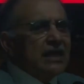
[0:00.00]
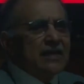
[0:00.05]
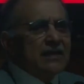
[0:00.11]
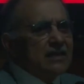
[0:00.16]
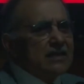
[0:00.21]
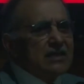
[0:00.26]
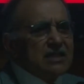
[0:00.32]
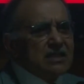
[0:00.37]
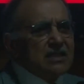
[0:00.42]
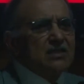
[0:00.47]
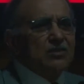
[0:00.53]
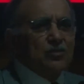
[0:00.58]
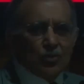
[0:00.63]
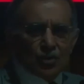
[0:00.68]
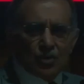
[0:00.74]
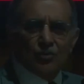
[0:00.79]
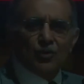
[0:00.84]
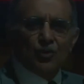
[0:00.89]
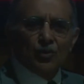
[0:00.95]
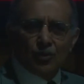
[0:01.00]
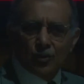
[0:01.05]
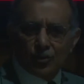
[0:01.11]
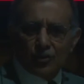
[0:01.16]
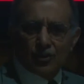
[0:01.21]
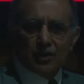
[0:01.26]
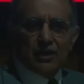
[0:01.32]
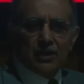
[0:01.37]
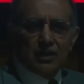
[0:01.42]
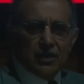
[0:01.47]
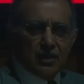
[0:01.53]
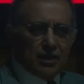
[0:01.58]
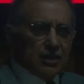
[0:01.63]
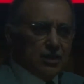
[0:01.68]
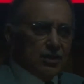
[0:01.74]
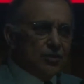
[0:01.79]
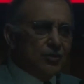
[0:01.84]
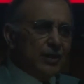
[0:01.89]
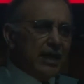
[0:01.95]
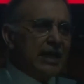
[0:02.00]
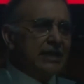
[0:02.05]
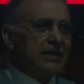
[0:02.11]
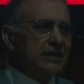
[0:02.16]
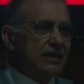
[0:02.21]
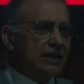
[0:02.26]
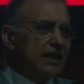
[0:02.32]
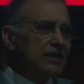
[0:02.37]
This is normal humanity.